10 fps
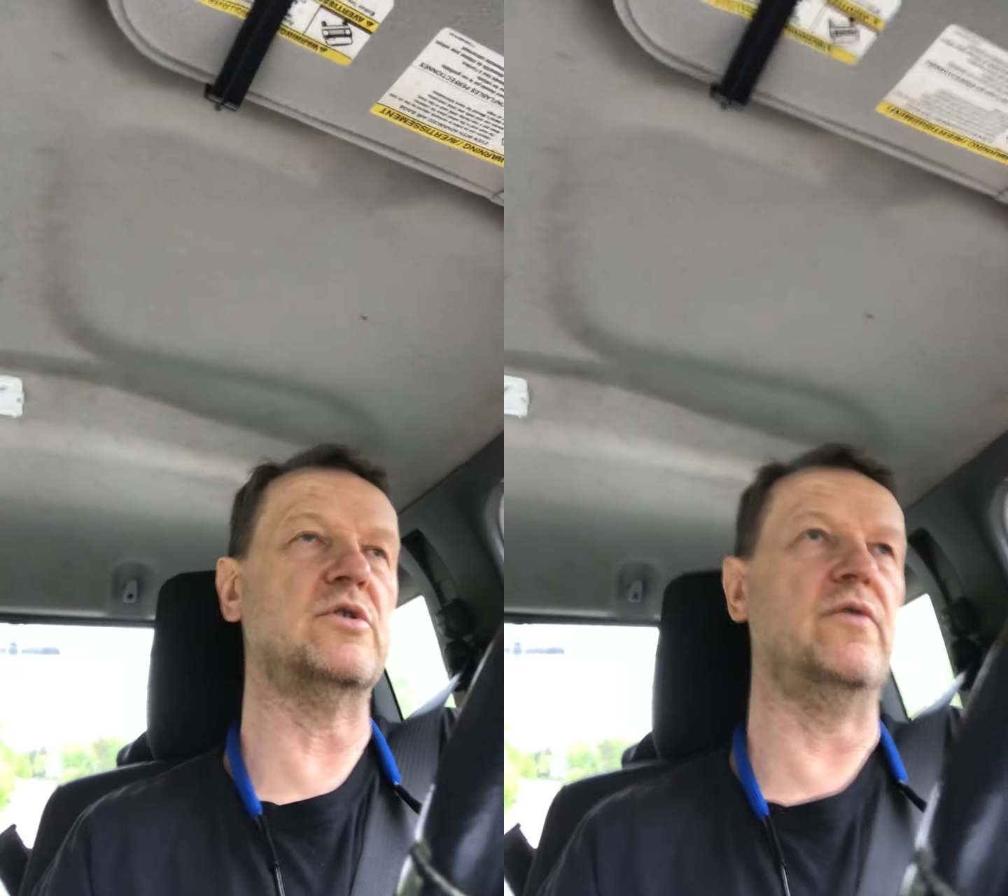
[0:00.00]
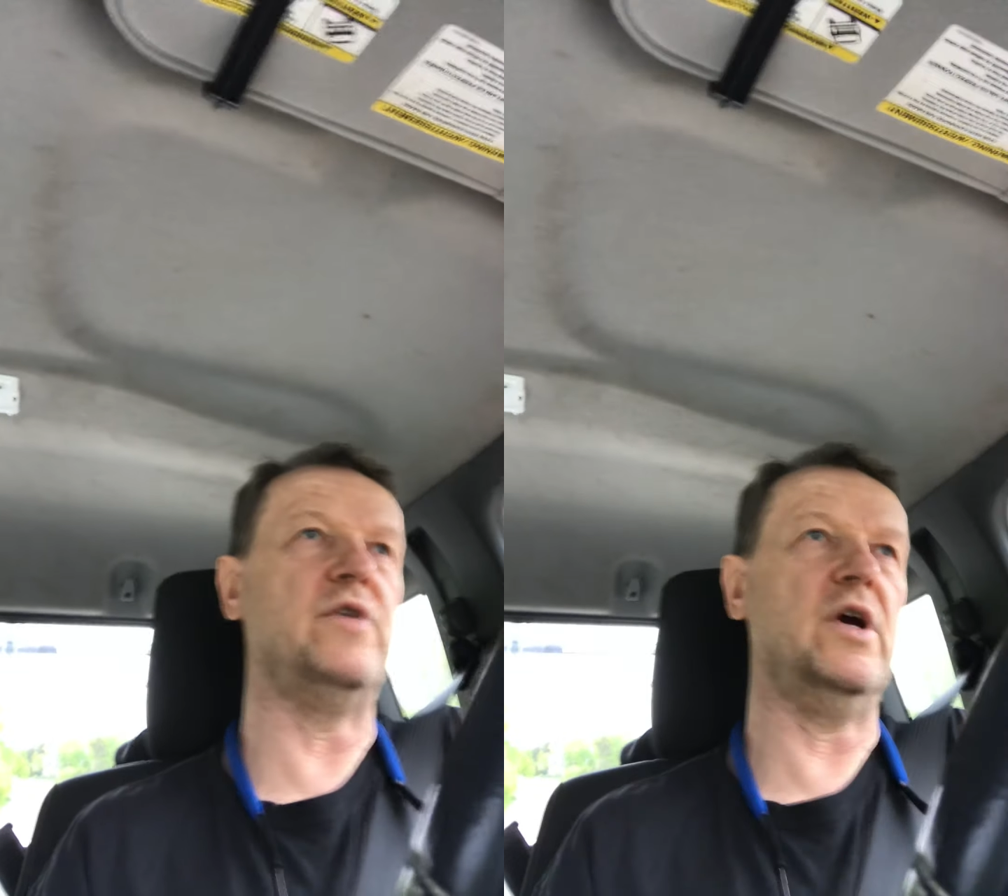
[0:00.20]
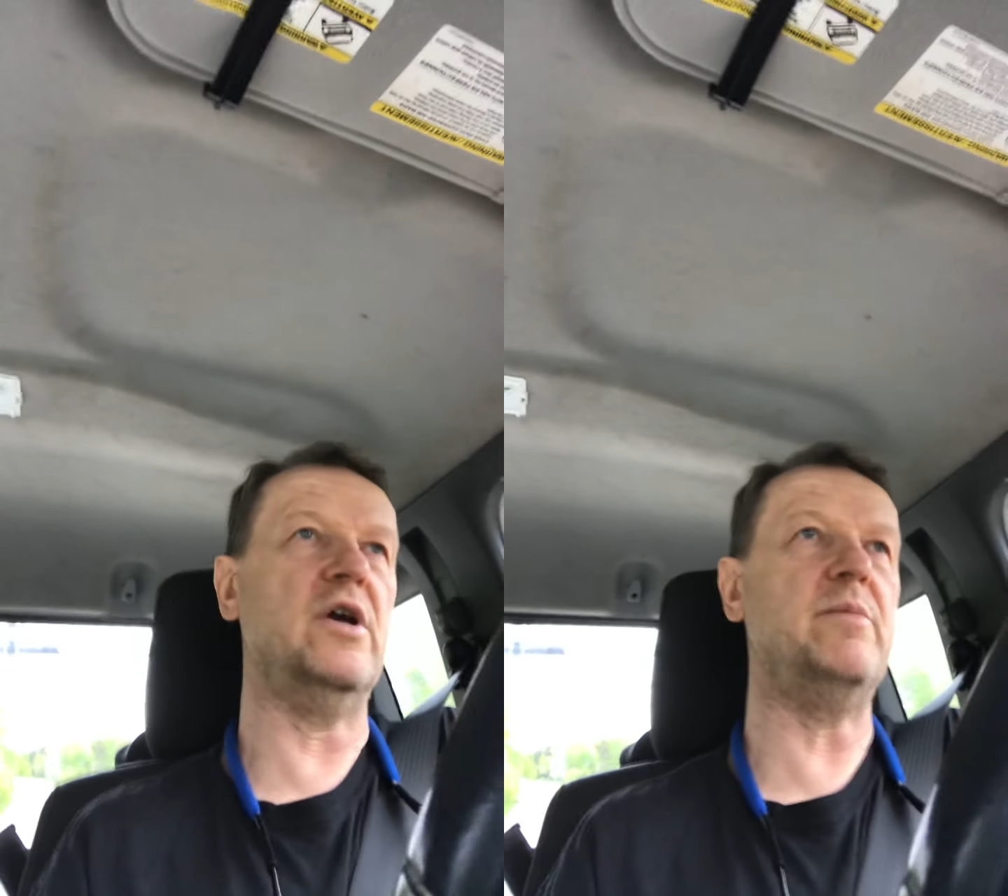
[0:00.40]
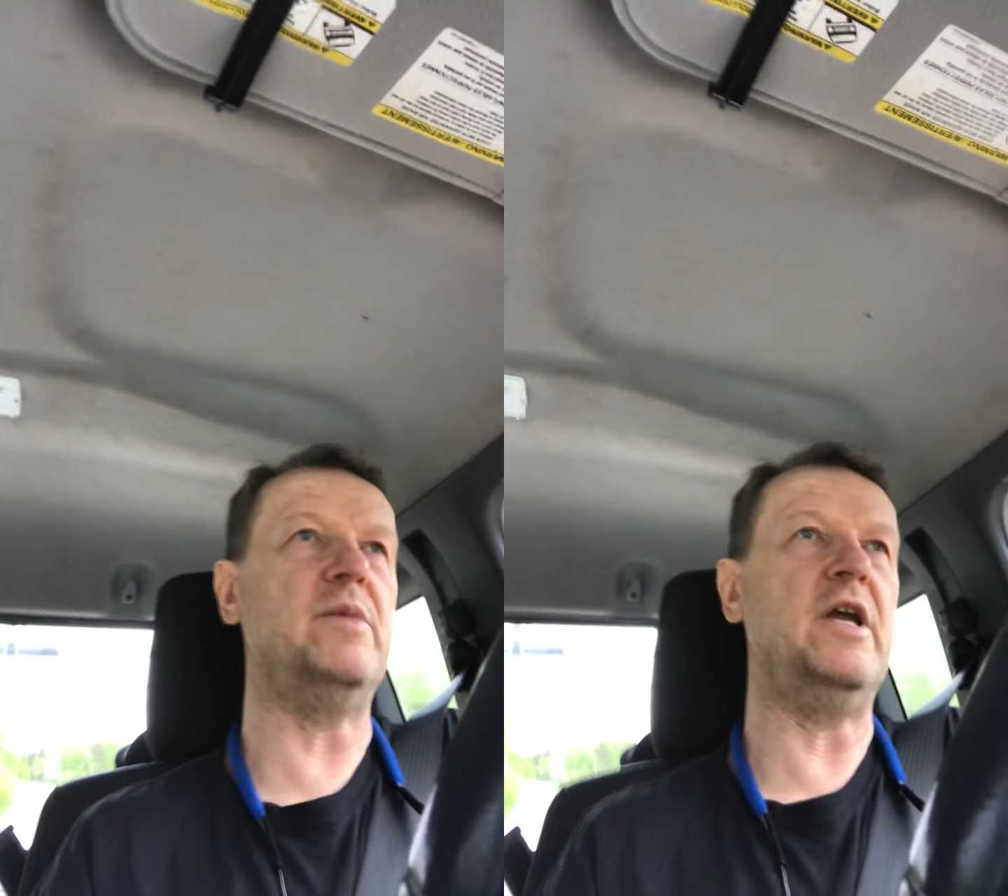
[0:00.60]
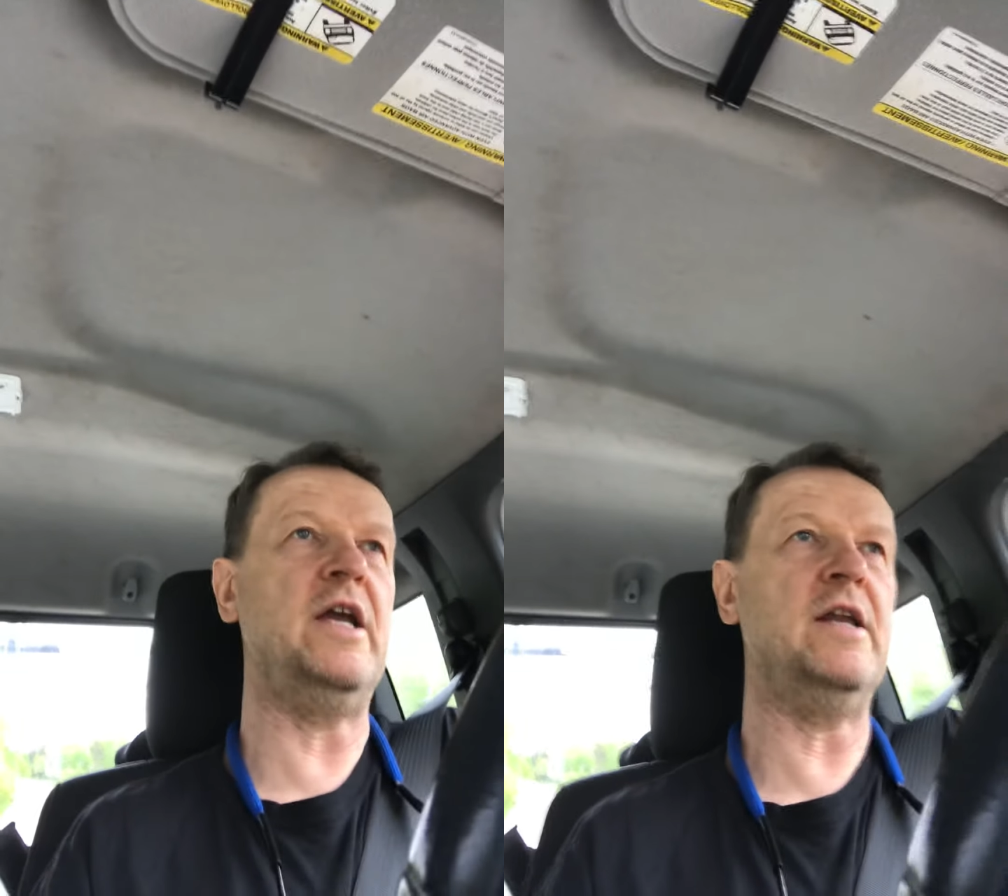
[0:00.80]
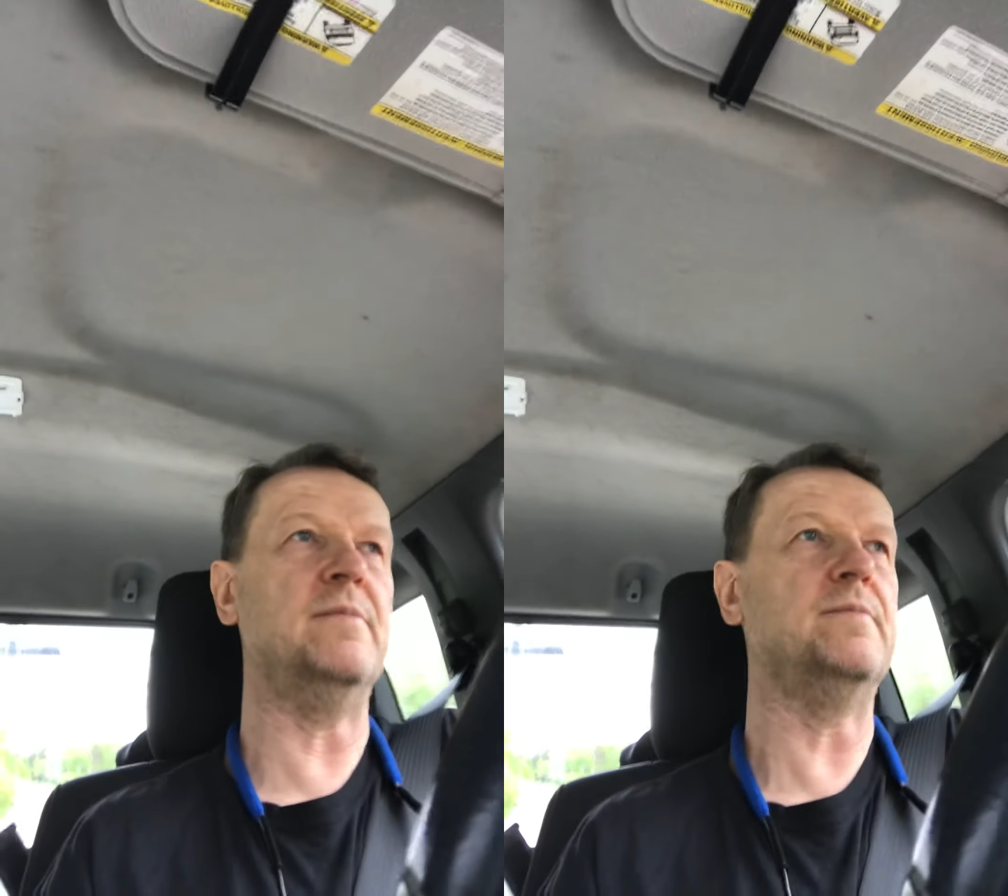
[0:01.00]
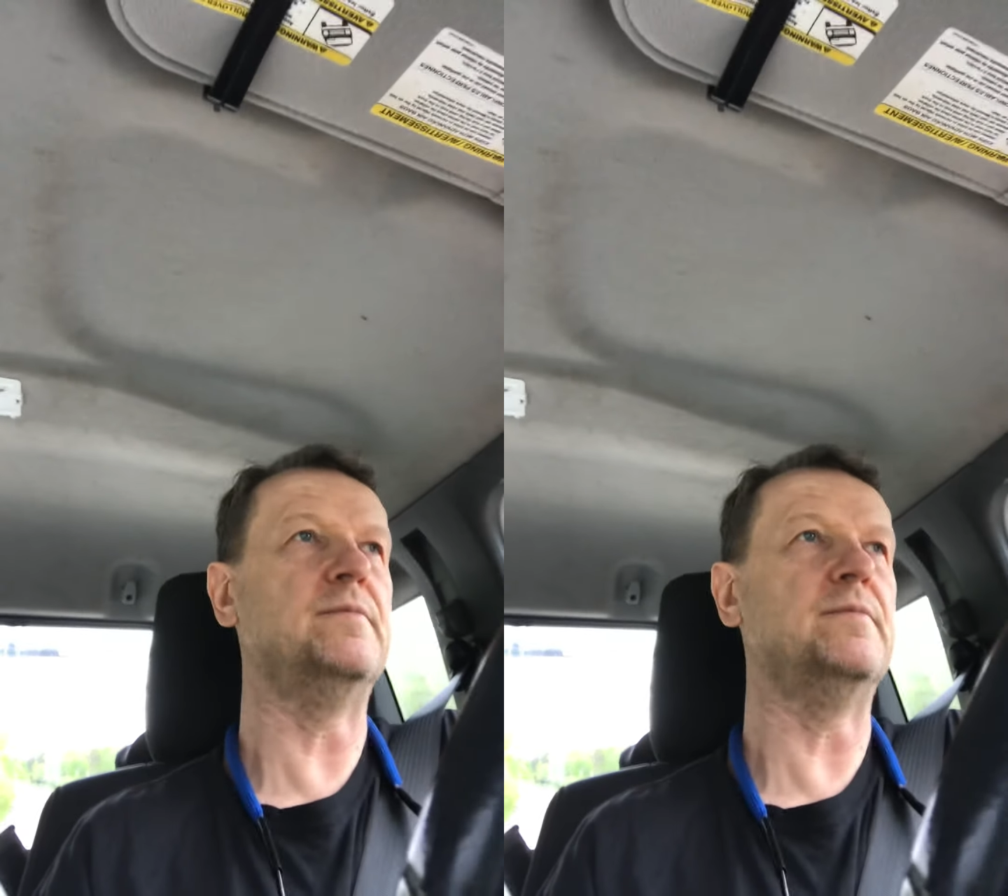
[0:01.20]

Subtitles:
so very mean